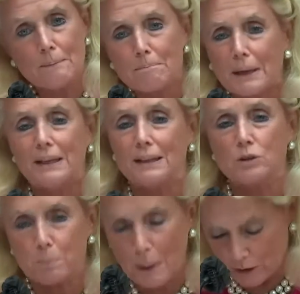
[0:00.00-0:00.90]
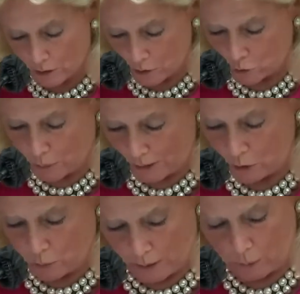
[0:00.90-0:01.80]
but it expired in
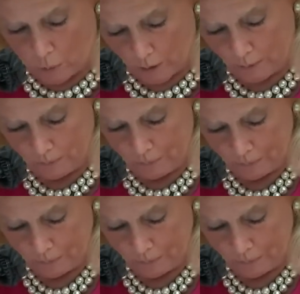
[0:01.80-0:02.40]
2021.